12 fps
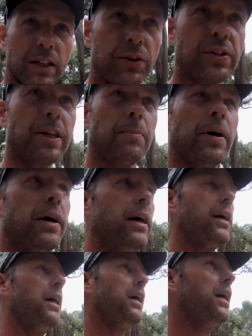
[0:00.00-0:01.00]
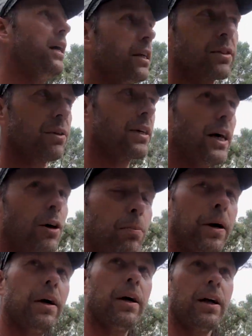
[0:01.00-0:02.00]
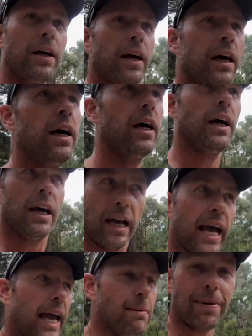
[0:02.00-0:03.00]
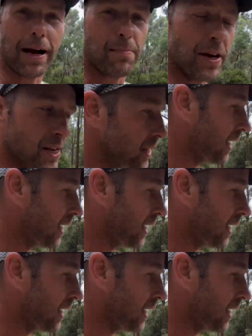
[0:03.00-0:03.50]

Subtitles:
sip. Don't gulp, in my opinion.